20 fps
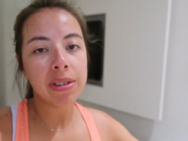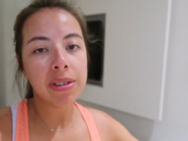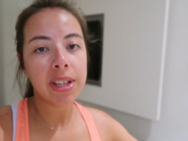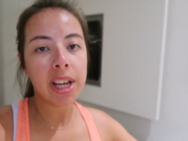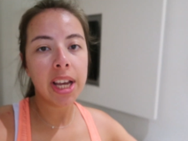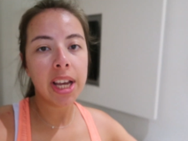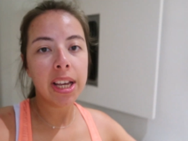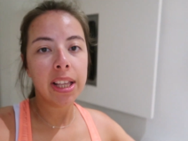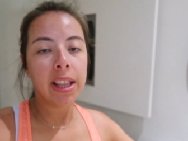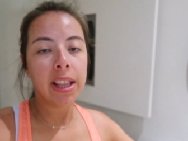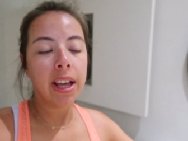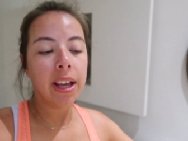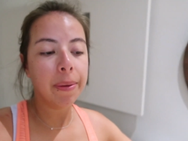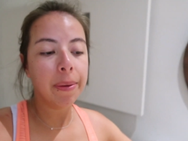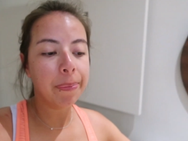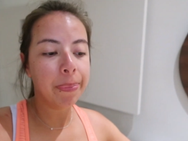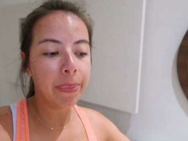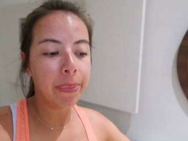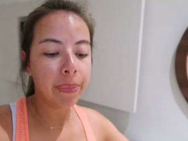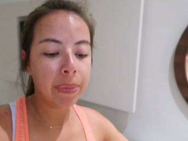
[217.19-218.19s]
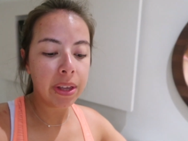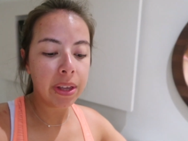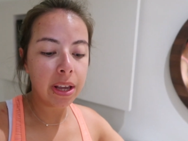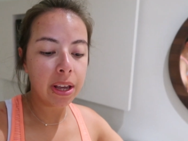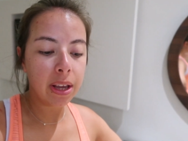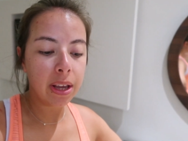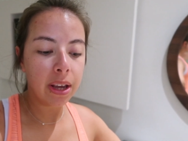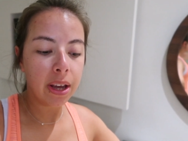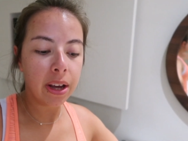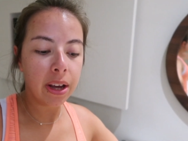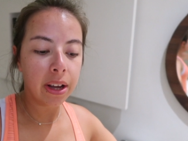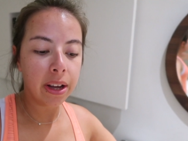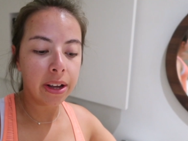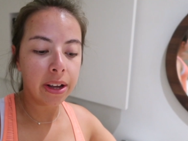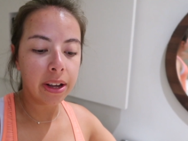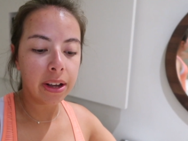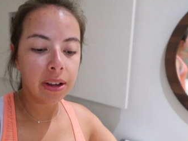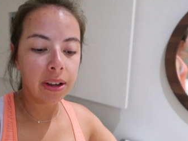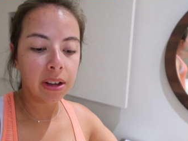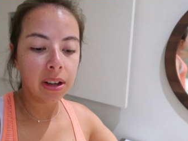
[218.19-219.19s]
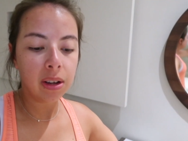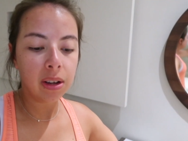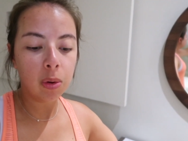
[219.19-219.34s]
saying that, the uh,